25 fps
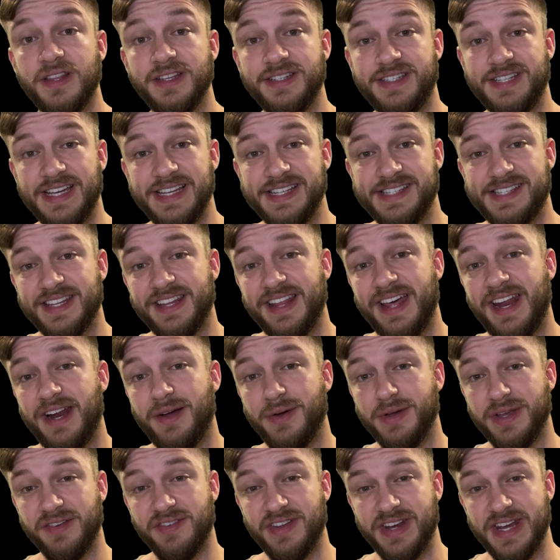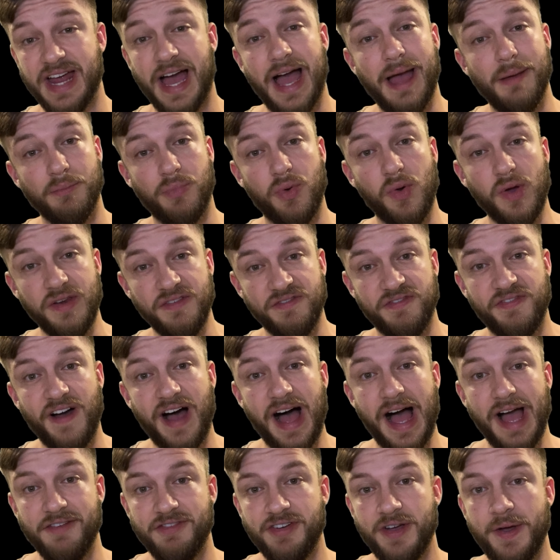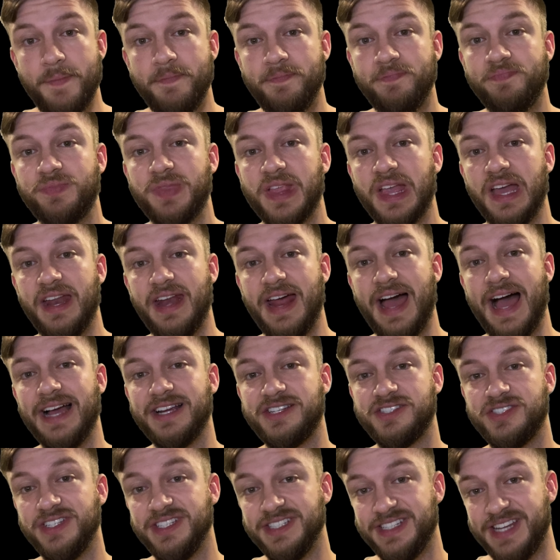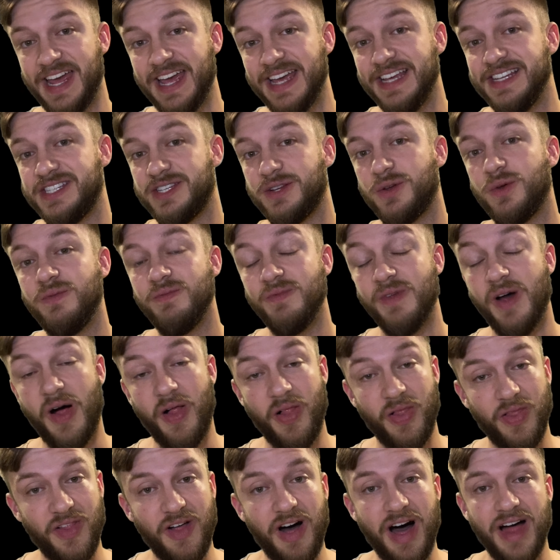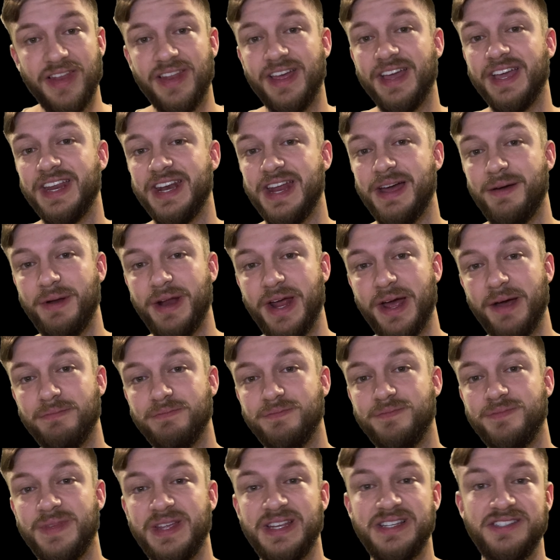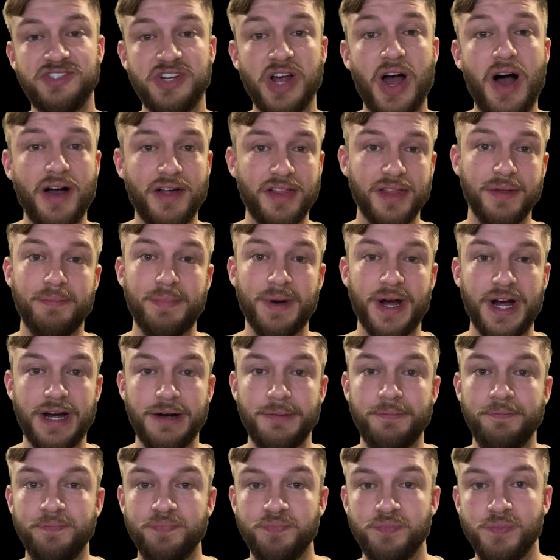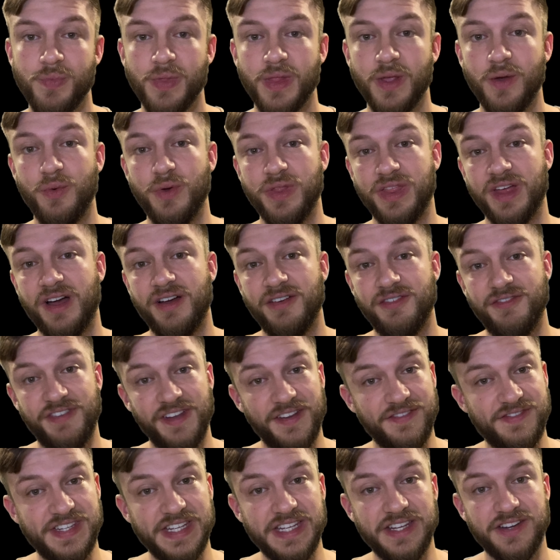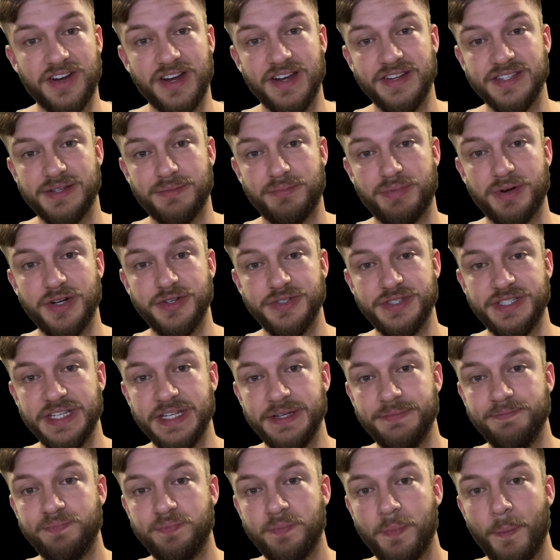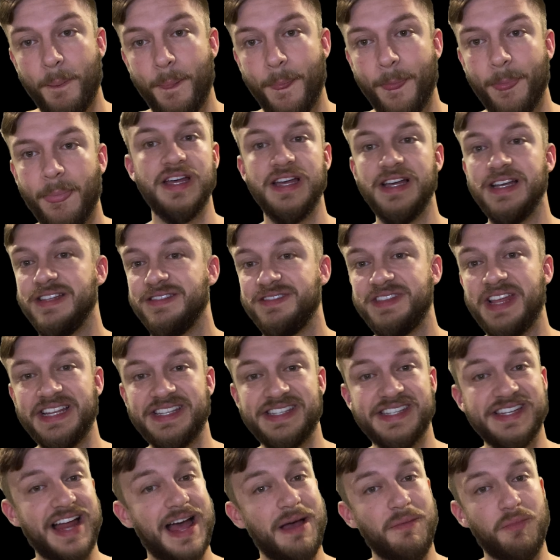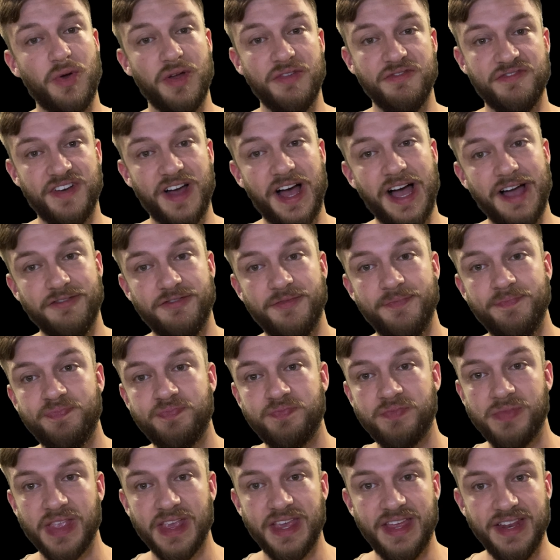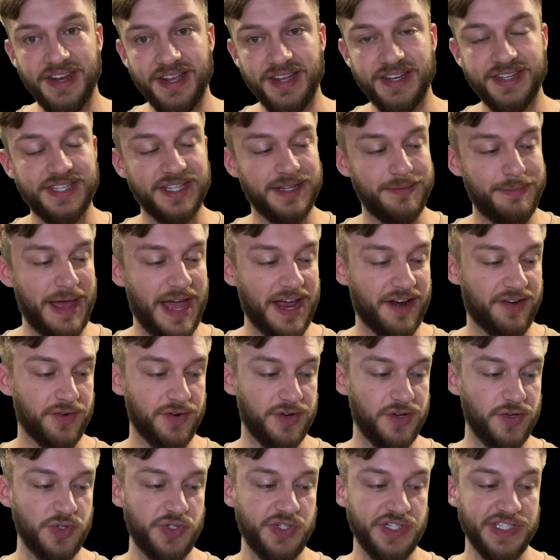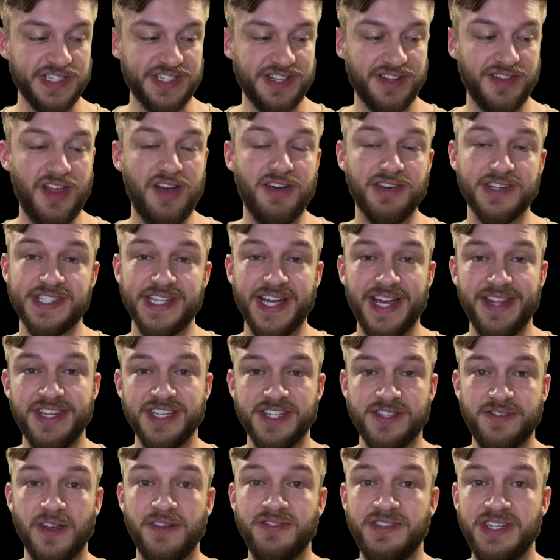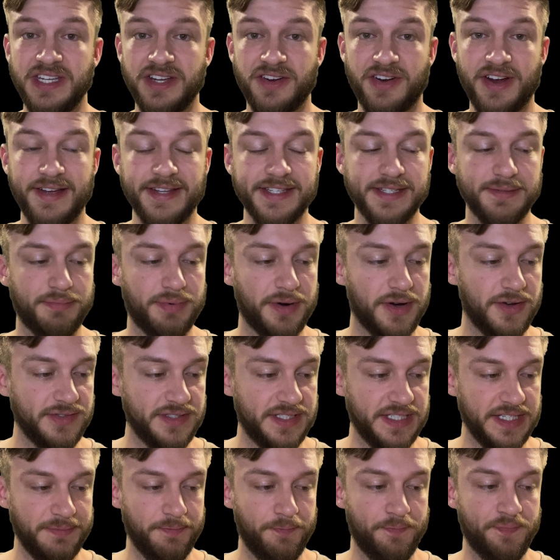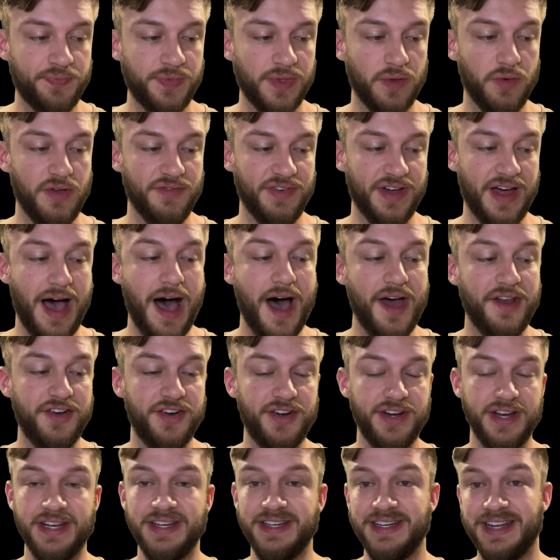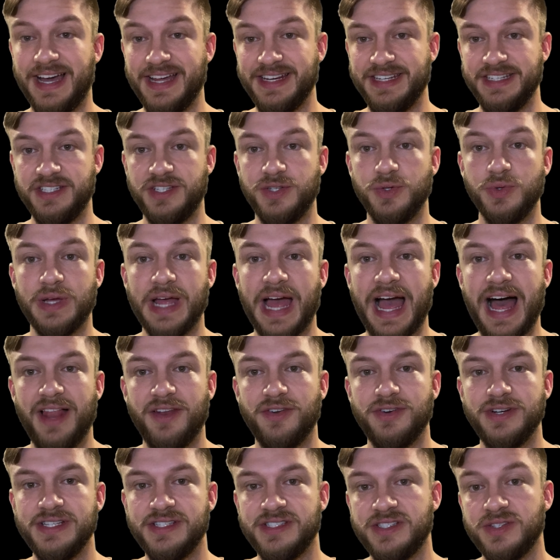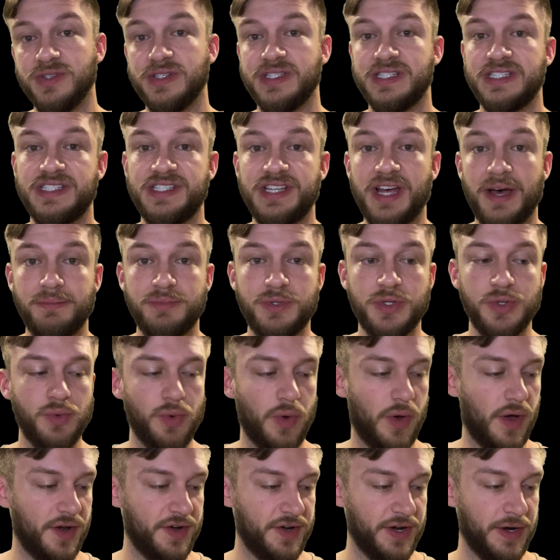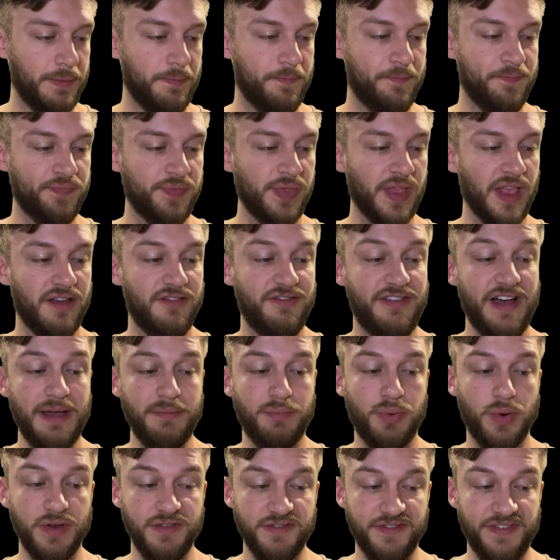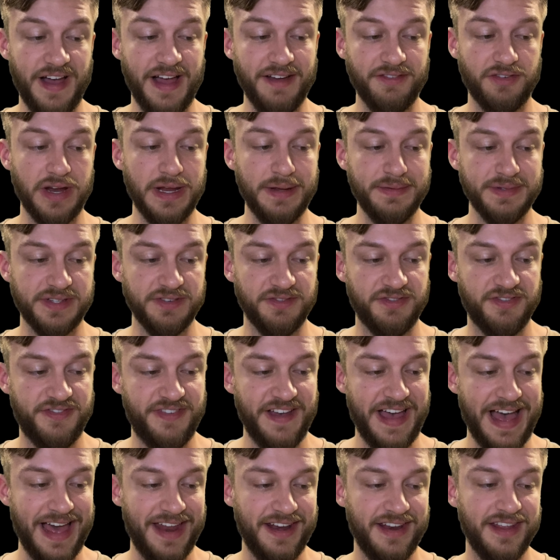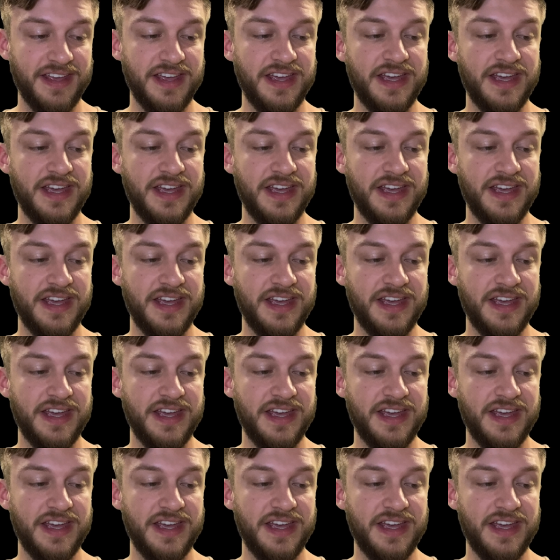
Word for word: taste of that, I would give it 9.5. It actually tastes a lot like an M&M chocolate bar with 15 grams of protein. That's a 9.5. Getting into the macronutrients, alongside this 15 grams of protein, we have 192 calories, so it's sub 200, 5.5 grams of fat,